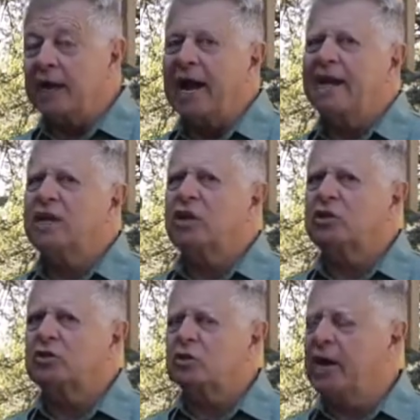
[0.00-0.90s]
and it
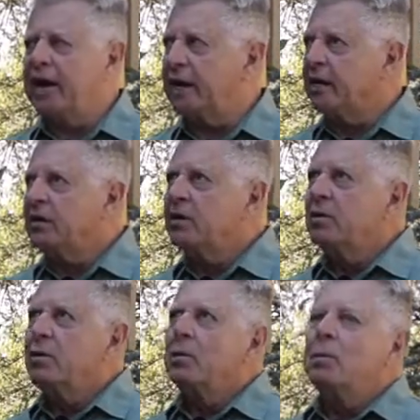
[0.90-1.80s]
looked great.
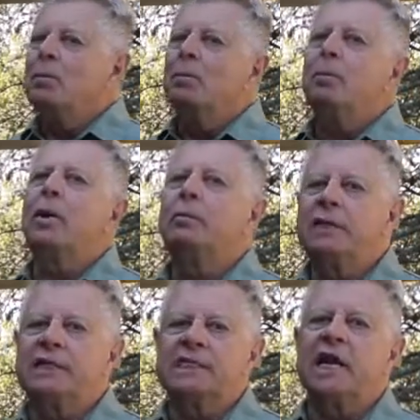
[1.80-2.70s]
But we
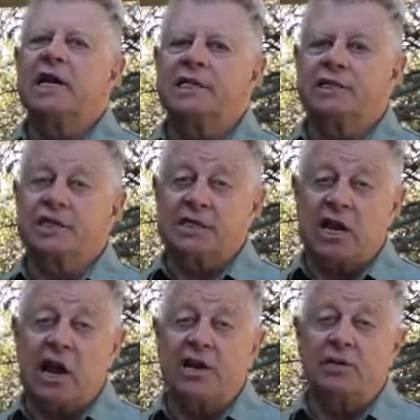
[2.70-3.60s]
decided to side